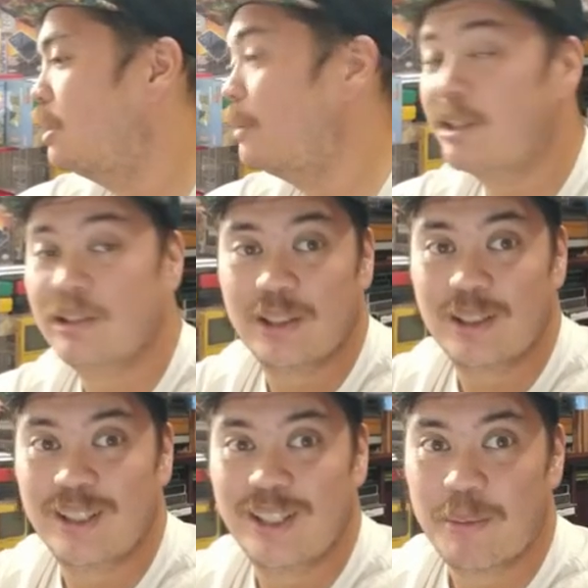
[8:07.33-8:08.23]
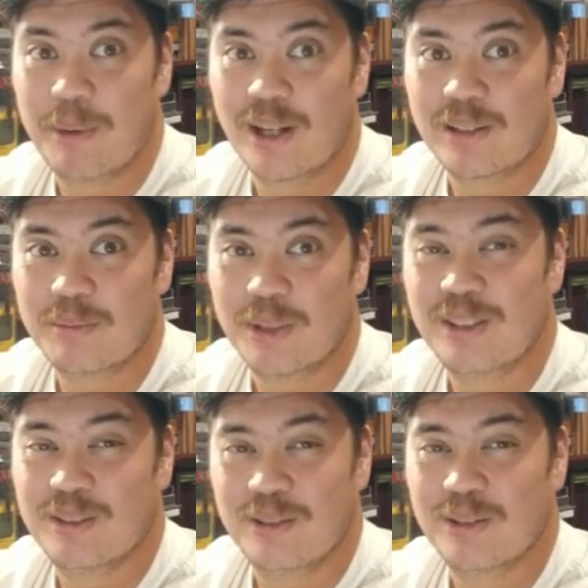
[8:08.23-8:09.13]
Actually, in that box,
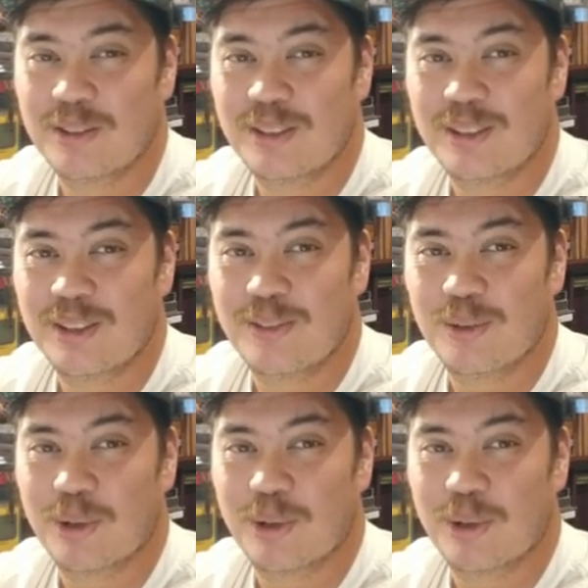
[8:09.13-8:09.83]
but if